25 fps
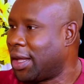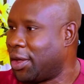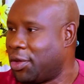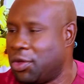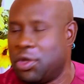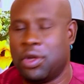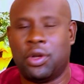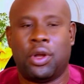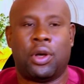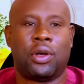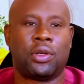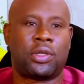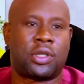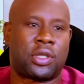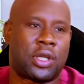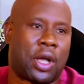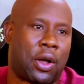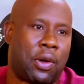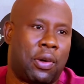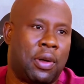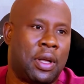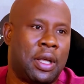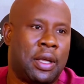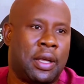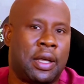You know,
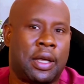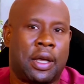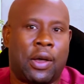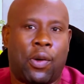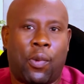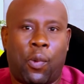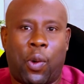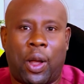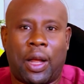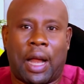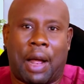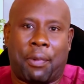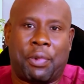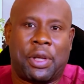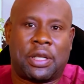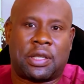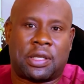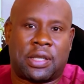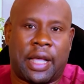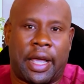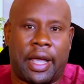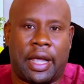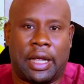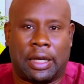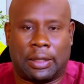so what are we
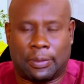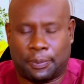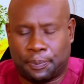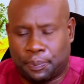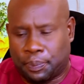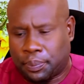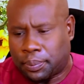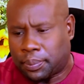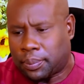saying?